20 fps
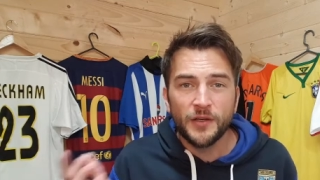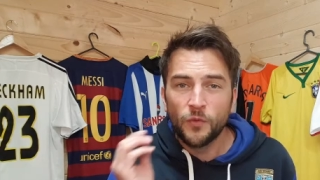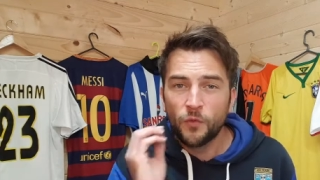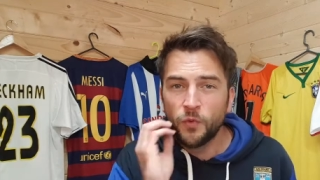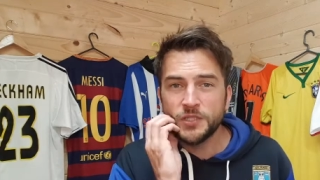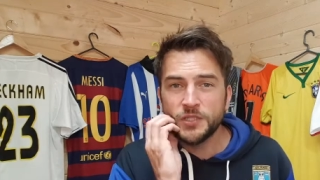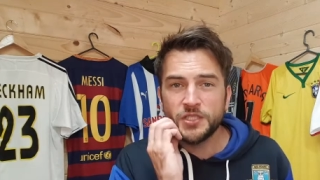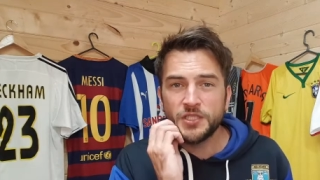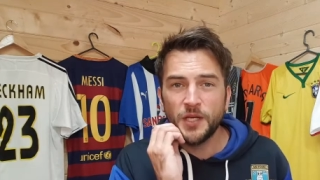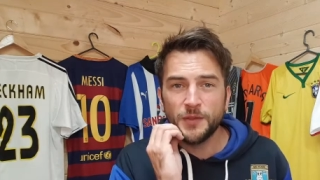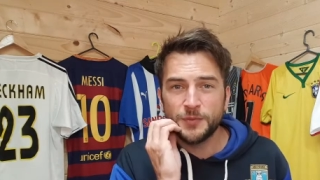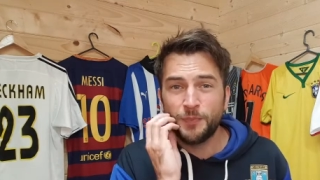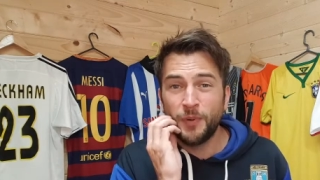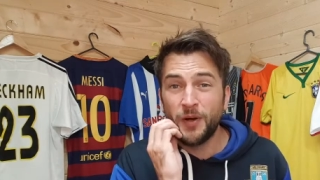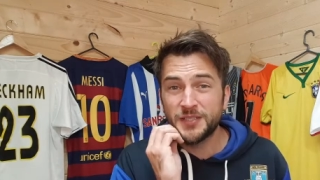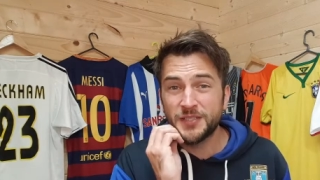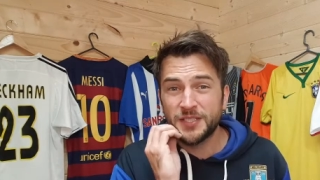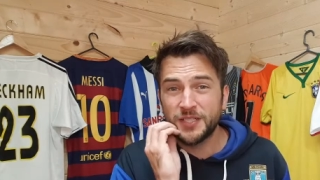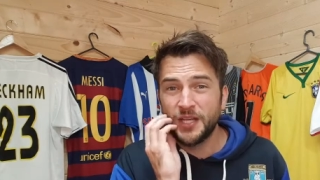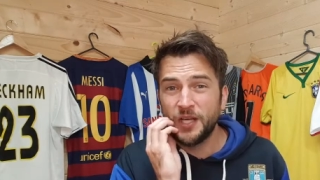What stops
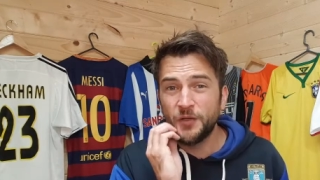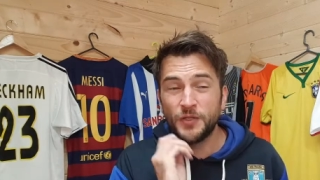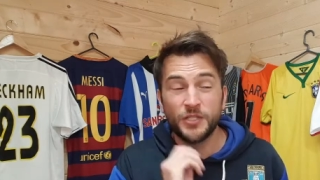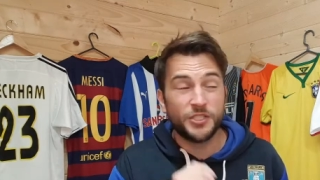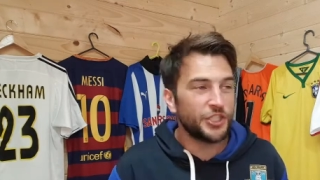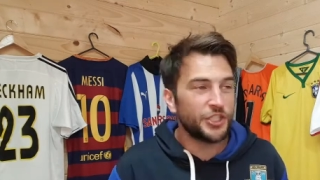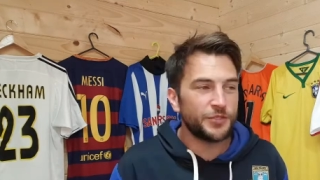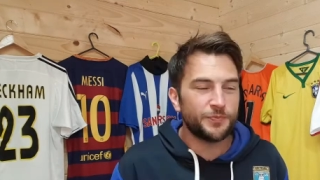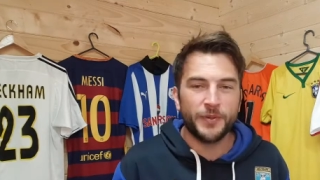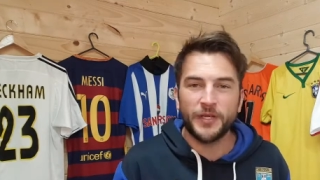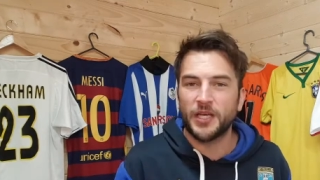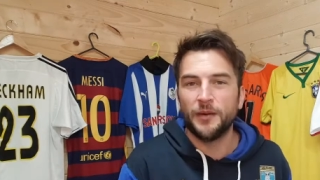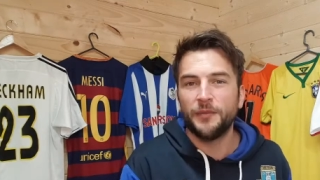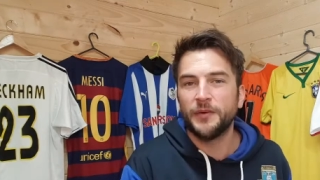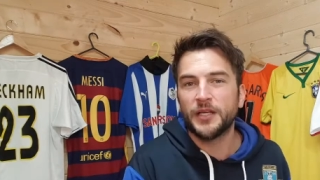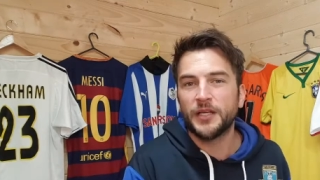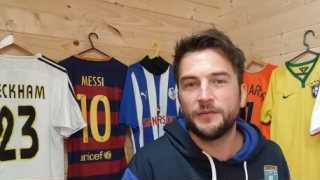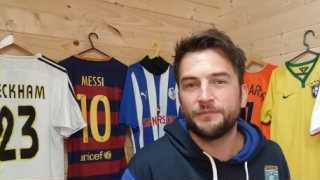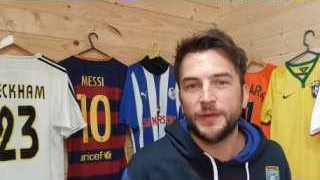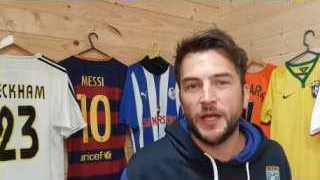Barcelona just
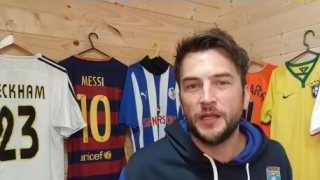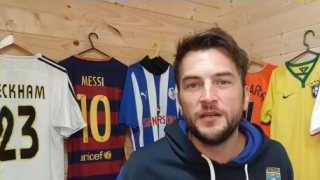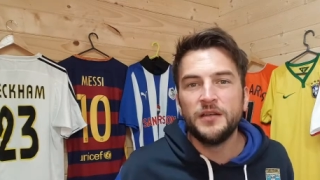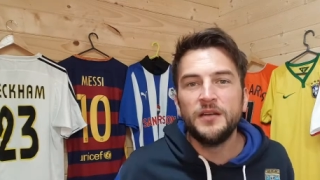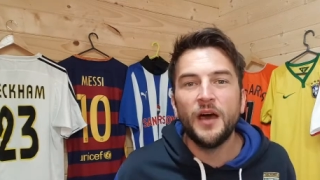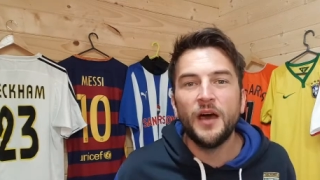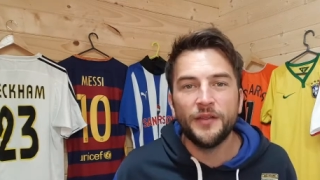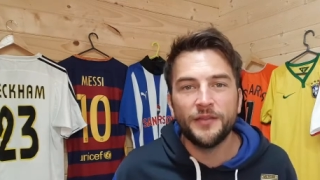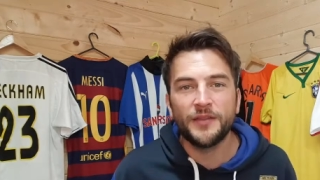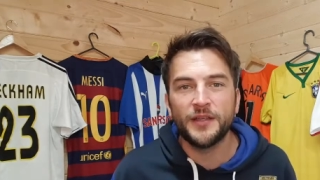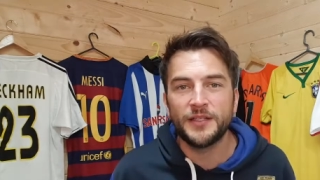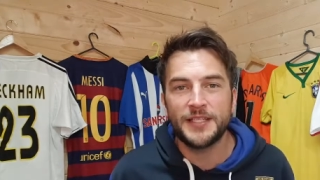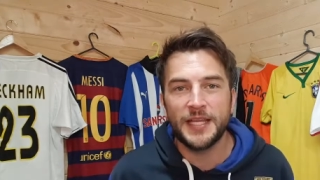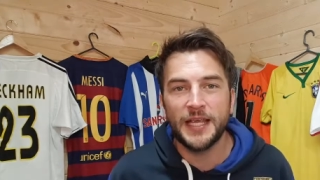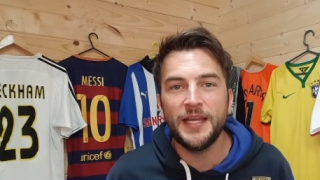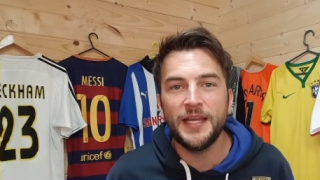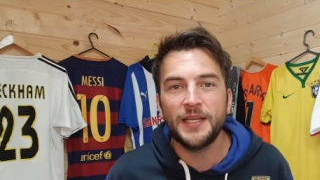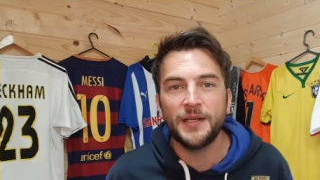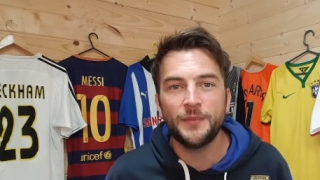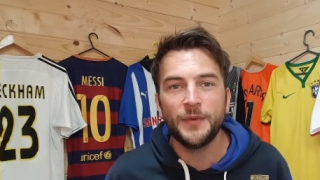becoming another
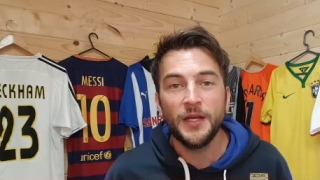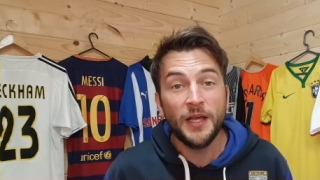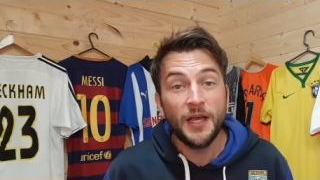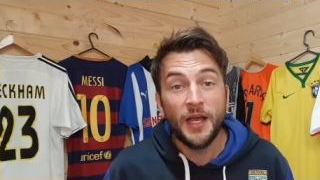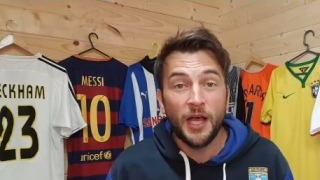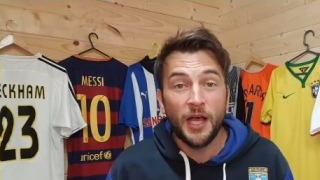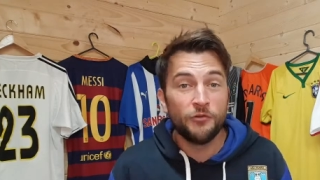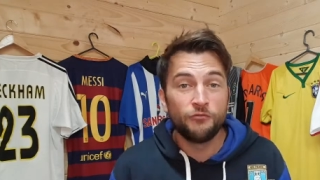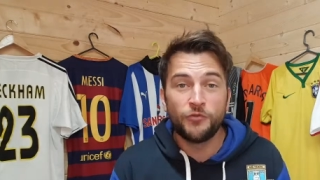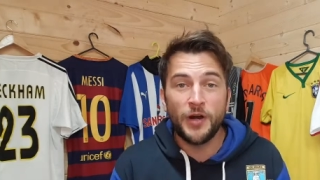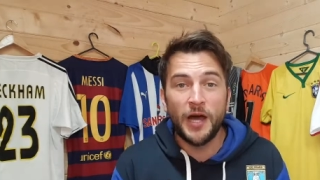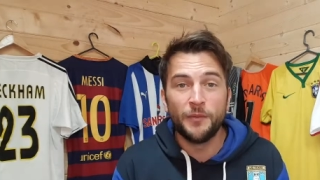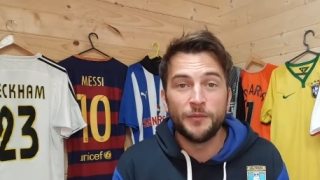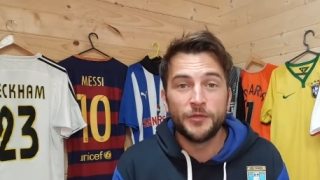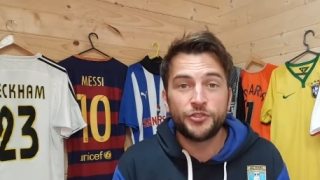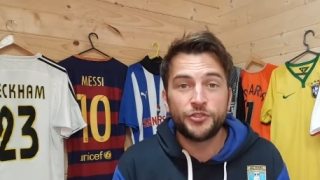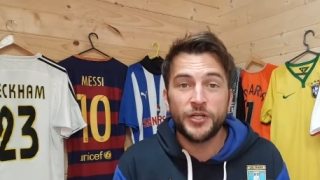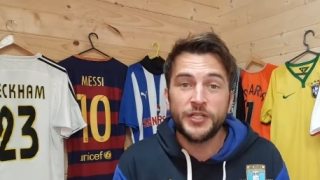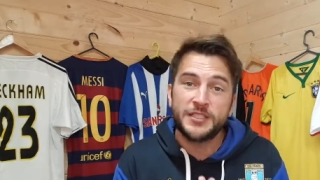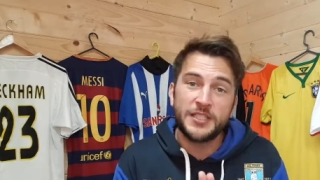team and Real
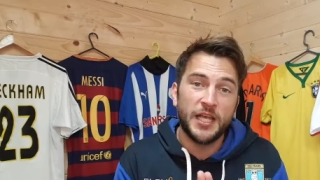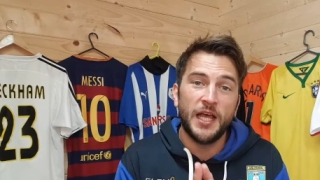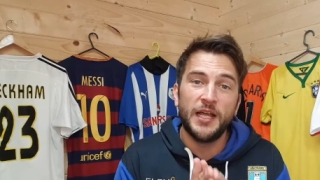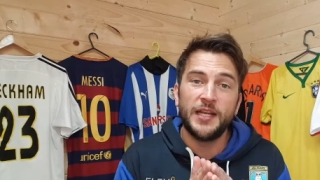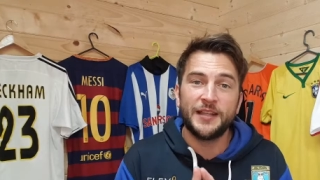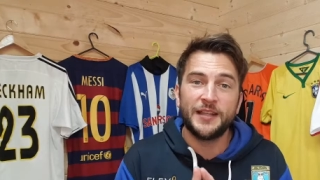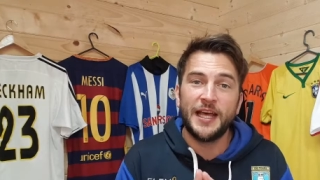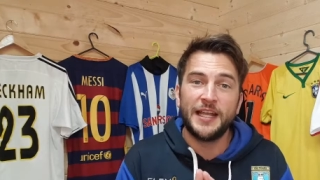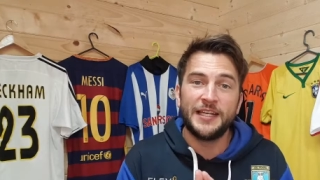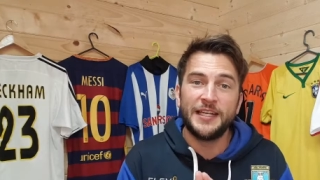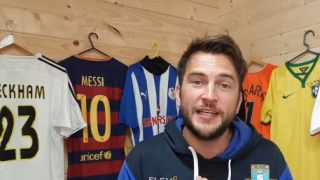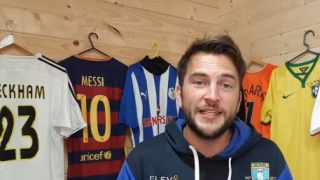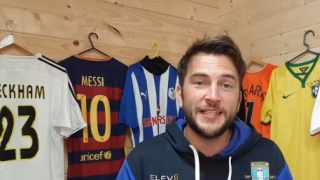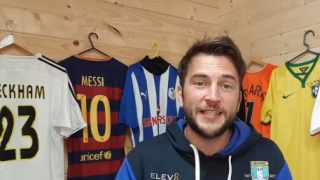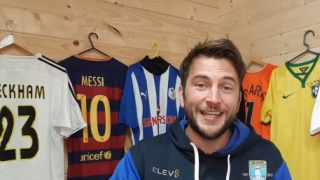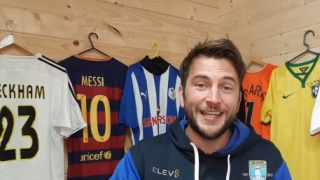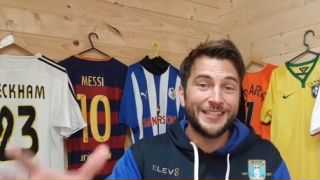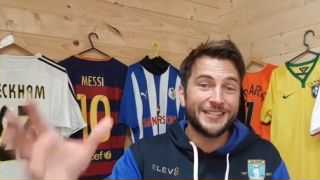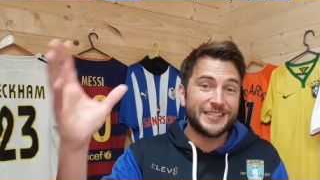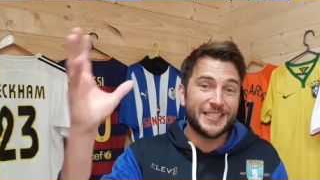Madrid turning that league
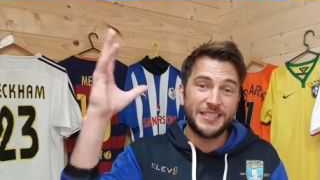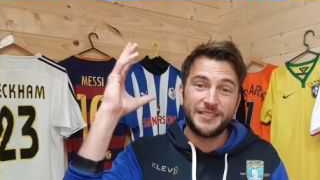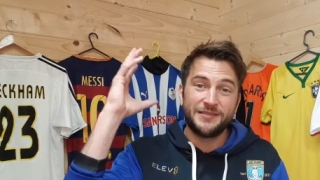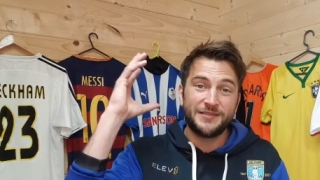into